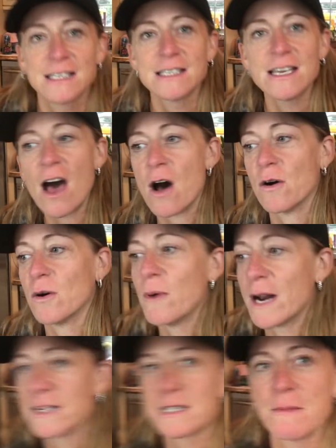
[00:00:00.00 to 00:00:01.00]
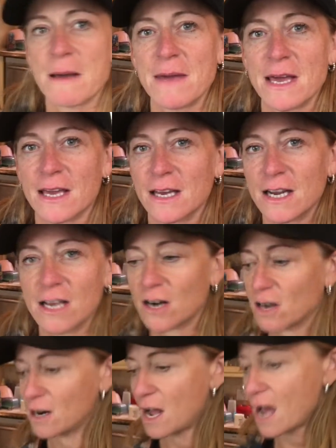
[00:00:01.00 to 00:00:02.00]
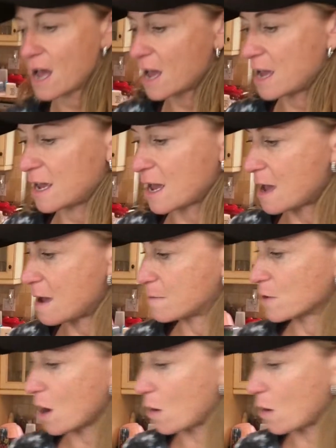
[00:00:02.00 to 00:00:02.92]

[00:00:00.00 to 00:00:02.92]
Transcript: so what else am I making here? I am